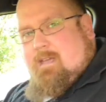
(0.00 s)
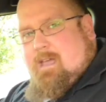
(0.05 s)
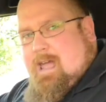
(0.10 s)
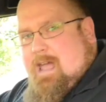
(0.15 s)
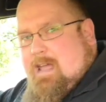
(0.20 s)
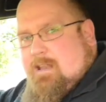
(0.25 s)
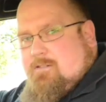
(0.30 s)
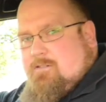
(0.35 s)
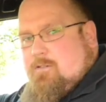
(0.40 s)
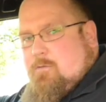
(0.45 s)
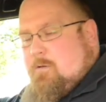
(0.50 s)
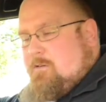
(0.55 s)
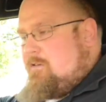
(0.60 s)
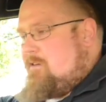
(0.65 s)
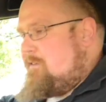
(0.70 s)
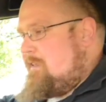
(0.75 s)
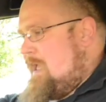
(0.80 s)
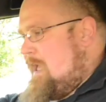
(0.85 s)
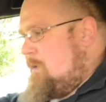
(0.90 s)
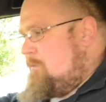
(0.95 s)
edge, which
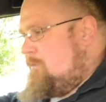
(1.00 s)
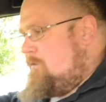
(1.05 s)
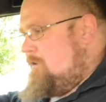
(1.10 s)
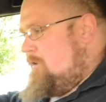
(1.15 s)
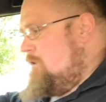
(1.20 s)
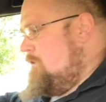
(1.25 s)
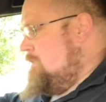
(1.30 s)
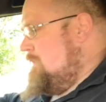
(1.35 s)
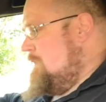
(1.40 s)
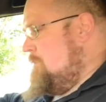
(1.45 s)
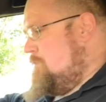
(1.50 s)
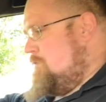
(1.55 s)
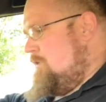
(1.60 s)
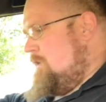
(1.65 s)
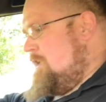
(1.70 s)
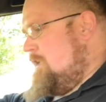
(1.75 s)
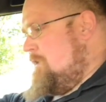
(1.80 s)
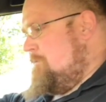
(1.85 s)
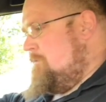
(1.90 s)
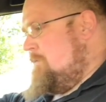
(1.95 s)
is absolutely
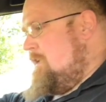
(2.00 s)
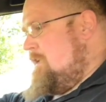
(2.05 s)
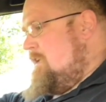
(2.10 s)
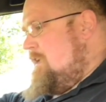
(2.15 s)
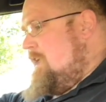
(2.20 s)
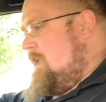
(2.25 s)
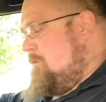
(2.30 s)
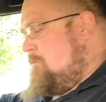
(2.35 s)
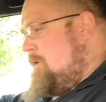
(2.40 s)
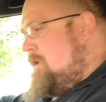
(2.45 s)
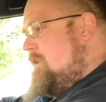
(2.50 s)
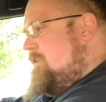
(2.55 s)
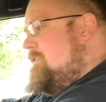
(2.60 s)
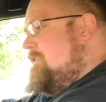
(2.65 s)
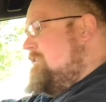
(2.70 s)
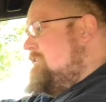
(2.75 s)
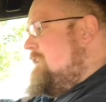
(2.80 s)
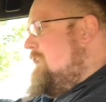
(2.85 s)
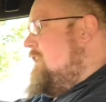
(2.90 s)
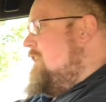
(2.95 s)
brilliant. And because
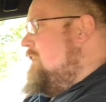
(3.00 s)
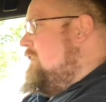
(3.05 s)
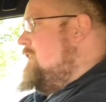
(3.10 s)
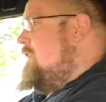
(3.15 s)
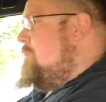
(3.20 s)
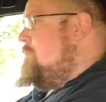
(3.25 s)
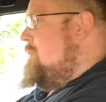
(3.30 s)
it's set high up,